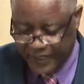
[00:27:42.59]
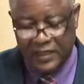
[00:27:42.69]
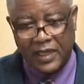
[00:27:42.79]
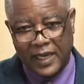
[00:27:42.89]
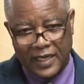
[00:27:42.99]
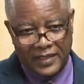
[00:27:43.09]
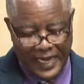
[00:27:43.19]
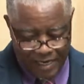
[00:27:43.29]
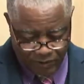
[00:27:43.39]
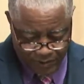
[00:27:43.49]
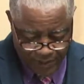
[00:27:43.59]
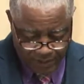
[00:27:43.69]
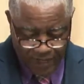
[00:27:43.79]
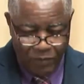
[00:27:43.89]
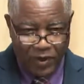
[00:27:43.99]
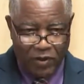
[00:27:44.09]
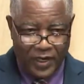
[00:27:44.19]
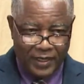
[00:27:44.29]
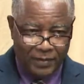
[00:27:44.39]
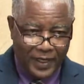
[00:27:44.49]
does not get a salary, but we're going
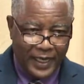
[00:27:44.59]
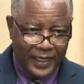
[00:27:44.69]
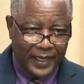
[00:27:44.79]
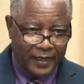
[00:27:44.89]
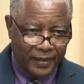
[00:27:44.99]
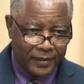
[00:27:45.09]
to cut it here.